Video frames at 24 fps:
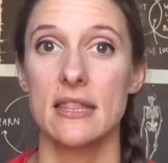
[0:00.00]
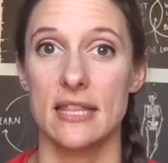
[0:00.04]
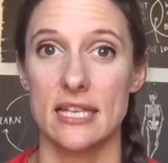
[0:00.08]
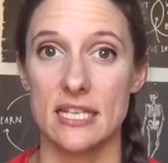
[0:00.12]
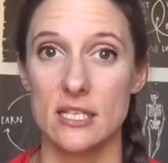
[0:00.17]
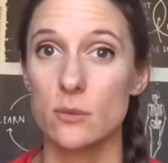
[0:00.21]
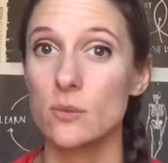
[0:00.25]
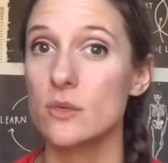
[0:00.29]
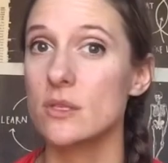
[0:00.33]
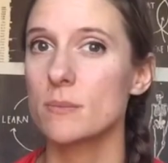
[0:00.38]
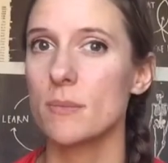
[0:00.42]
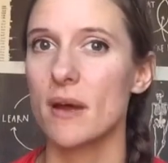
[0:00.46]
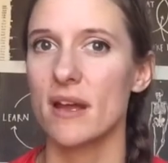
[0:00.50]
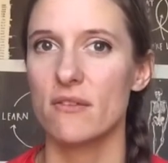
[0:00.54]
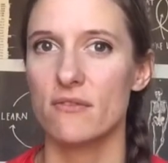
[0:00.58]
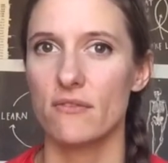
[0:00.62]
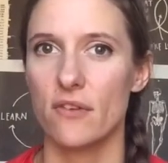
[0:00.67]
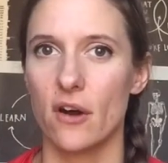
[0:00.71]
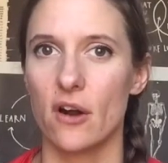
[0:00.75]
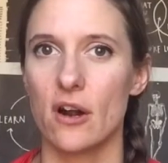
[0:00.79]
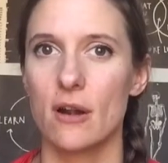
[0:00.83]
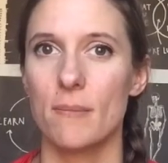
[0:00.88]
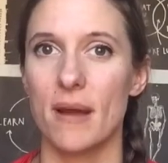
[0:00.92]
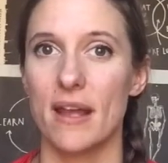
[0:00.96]
this was by
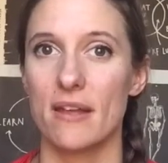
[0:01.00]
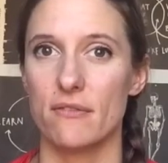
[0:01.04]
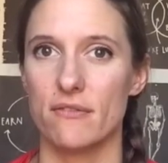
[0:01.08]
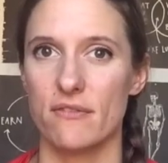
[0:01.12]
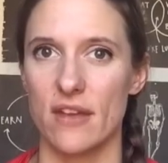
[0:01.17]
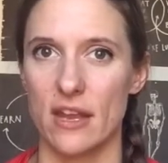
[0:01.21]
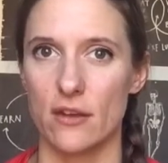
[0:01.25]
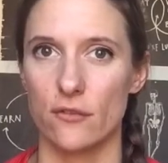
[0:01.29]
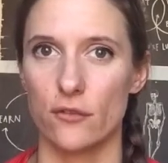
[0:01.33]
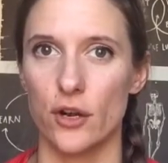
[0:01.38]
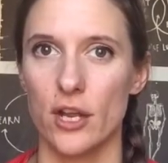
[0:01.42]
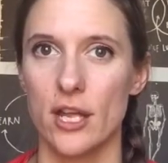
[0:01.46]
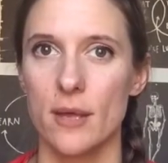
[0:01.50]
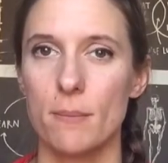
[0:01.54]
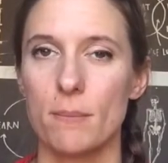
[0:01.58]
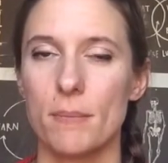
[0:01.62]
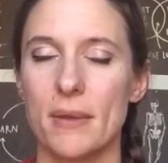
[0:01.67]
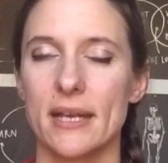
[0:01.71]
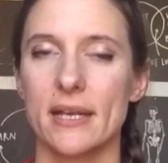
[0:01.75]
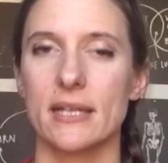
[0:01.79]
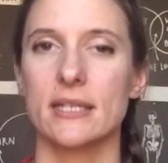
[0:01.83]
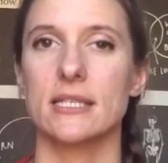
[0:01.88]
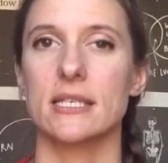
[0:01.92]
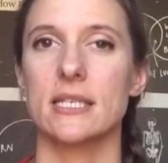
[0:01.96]
far my favorite
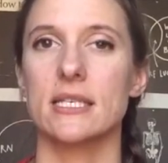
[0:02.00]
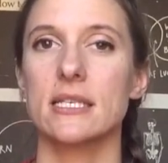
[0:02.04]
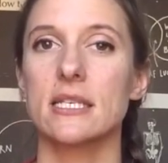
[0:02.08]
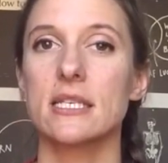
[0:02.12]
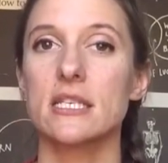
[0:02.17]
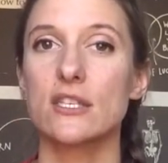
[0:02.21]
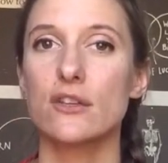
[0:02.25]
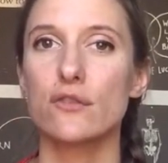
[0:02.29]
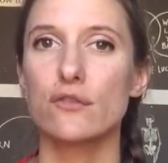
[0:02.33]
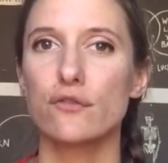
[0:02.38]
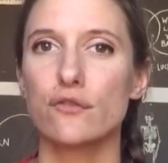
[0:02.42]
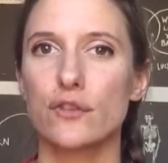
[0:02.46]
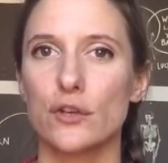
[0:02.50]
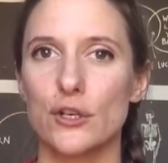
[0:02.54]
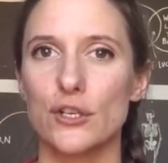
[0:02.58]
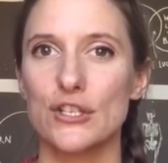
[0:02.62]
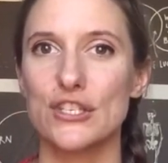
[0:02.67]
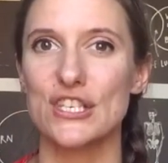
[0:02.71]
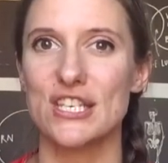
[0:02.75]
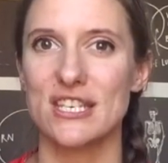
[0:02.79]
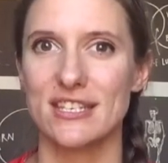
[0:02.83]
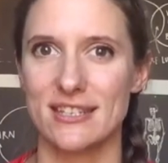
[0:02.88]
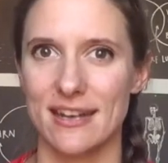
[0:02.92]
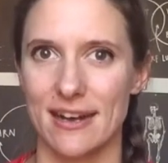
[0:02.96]
because this is the
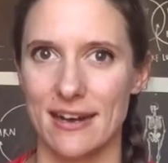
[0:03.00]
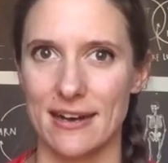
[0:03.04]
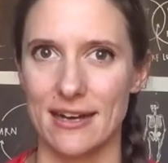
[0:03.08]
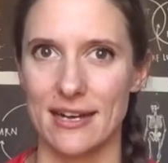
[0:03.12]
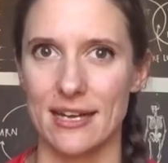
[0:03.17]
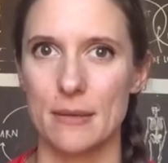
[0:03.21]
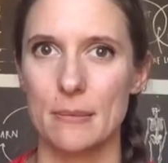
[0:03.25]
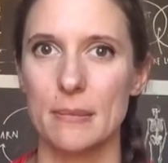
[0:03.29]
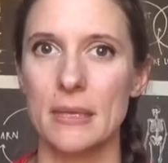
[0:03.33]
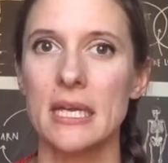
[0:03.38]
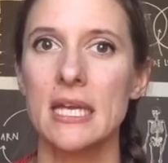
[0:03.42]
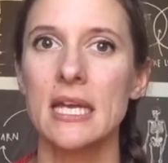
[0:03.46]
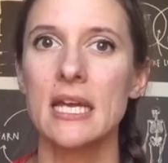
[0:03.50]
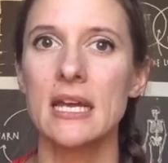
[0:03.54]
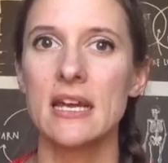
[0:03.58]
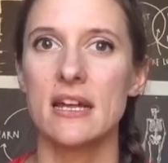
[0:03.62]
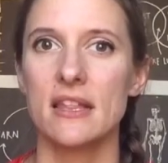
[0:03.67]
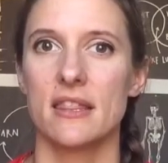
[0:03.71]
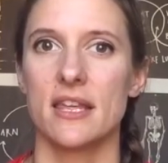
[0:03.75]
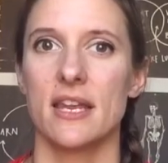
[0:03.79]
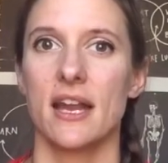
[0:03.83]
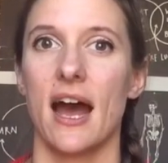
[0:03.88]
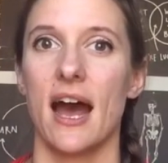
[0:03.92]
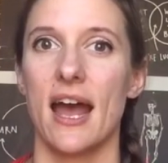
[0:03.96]
first time
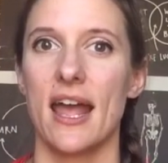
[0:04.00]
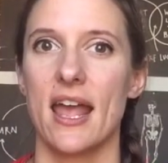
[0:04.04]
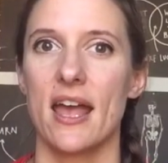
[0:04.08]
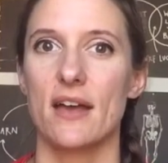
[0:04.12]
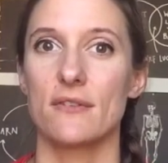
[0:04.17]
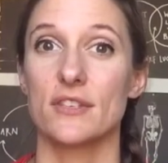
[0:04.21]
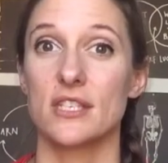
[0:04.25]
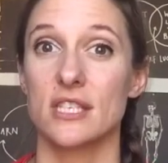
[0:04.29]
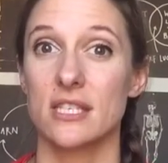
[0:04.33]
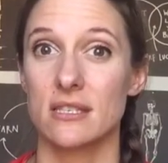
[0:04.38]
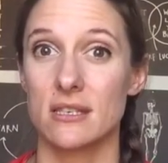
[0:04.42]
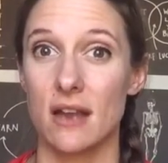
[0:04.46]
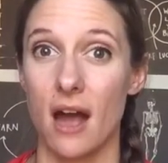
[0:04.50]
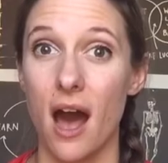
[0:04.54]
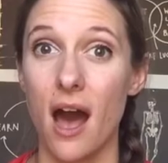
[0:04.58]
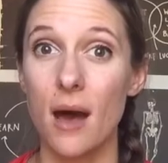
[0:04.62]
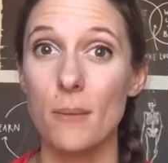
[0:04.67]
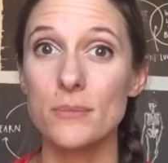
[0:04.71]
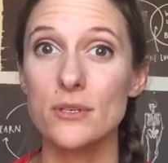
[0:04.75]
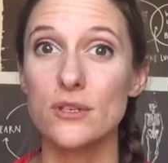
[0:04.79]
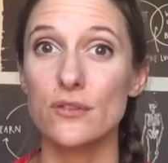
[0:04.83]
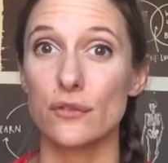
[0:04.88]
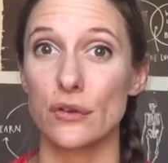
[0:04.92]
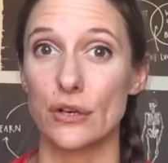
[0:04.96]
that I have
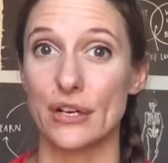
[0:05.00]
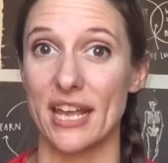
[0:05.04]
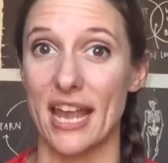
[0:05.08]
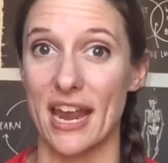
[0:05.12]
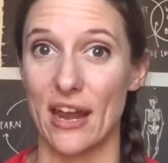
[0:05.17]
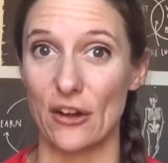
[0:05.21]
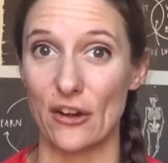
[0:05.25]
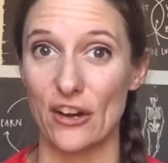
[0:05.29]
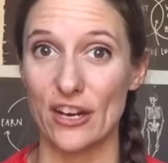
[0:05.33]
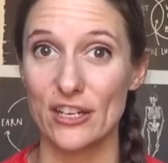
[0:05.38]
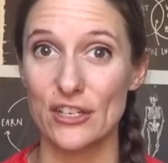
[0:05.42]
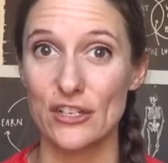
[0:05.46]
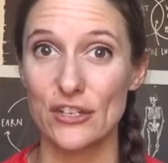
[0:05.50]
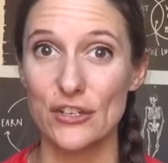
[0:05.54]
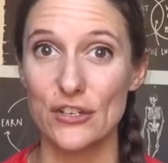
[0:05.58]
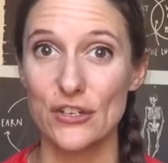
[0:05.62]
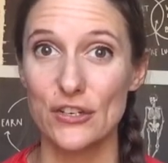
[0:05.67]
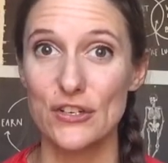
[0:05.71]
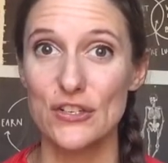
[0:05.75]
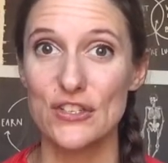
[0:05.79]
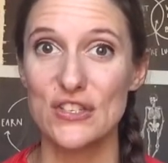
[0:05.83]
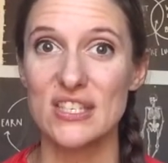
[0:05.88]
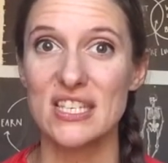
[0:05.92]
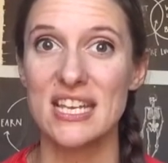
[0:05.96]
stopped for
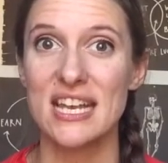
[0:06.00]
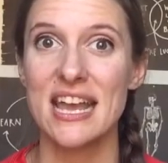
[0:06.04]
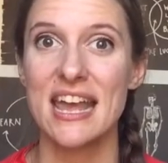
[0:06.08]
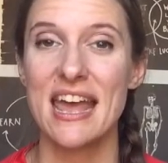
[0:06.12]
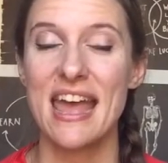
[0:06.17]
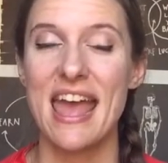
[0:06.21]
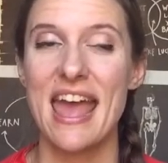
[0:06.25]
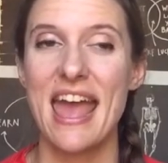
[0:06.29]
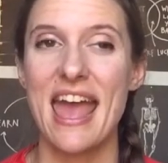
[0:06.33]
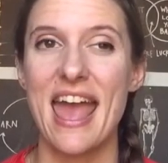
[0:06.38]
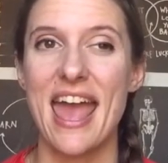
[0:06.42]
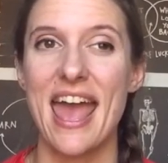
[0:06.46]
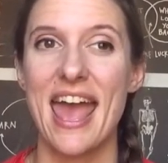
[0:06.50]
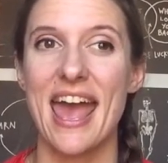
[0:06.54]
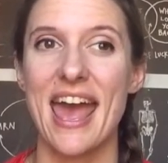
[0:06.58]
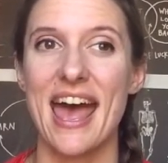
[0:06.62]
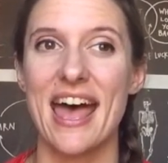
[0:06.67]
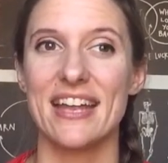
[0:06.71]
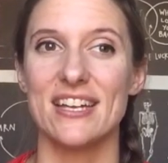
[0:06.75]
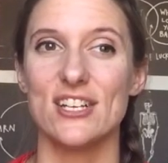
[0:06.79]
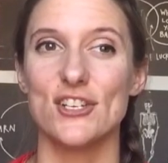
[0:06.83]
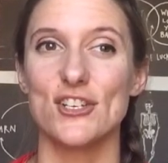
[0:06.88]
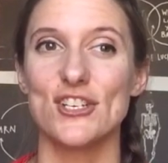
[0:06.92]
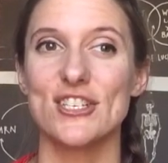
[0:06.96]
characters
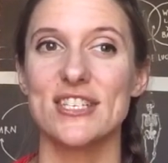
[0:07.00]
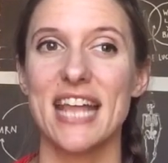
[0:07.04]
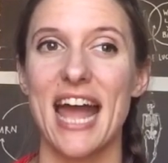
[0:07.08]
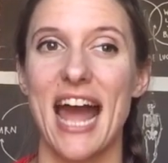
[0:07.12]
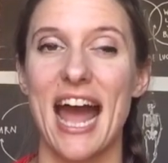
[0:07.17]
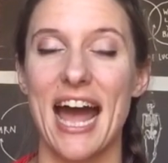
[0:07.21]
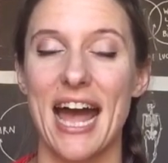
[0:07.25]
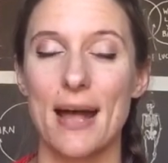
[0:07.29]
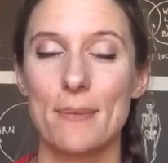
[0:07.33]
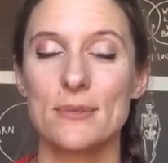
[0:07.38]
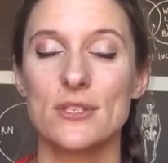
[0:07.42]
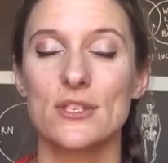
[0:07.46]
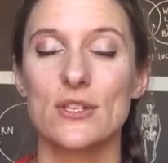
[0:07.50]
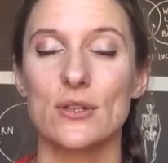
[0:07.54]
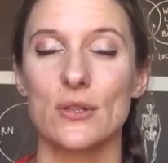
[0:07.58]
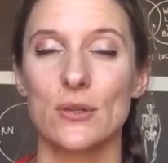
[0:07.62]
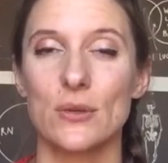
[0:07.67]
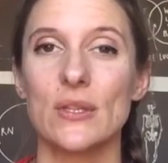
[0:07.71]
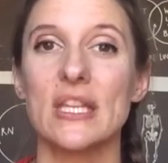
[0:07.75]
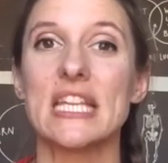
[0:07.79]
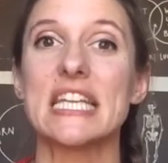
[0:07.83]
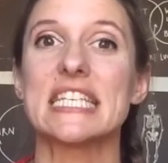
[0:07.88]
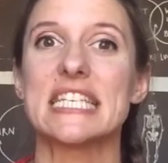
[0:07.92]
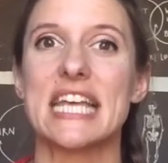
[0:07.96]
and just
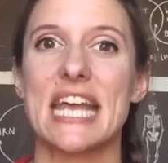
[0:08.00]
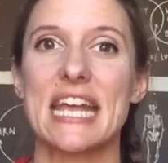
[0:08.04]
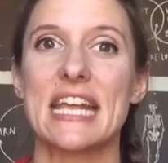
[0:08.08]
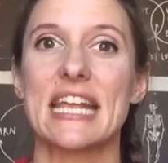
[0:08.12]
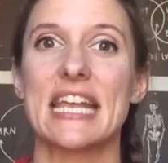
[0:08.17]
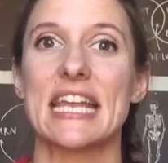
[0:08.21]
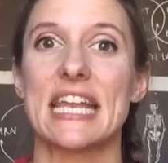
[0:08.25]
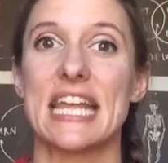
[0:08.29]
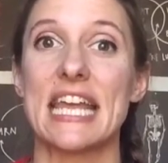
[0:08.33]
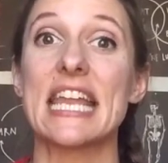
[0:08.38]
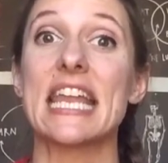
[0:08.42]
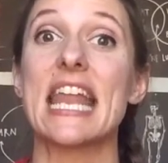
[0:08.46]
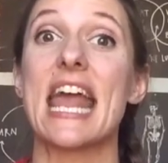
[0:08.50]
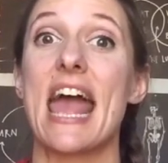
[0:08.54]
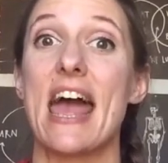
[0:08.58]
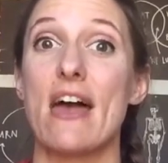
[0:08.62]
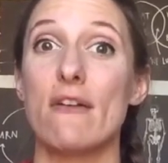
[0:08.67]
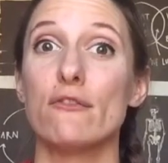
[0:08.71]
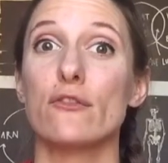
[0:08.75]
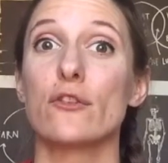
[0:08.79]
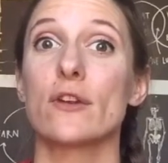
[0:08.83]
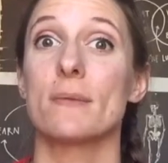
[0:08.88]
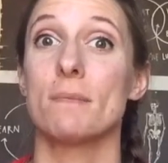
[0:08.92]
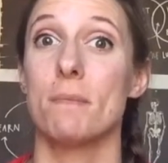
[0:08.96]
absolutely taken in
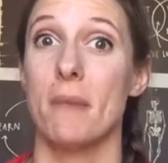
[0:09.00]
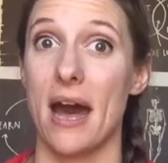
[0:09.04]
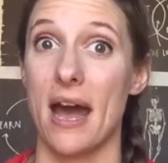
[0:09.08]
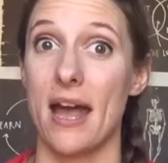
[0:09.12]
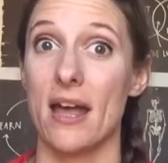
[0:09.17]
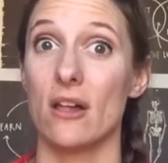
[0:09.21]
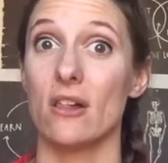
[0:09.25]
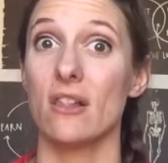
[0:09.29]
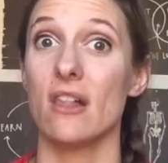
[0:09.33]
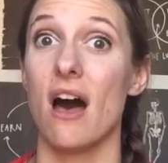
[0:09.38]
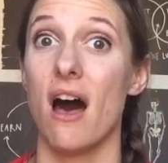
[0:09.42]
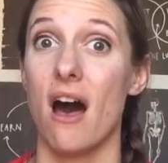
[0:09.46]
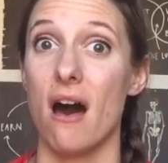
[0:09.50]
every mile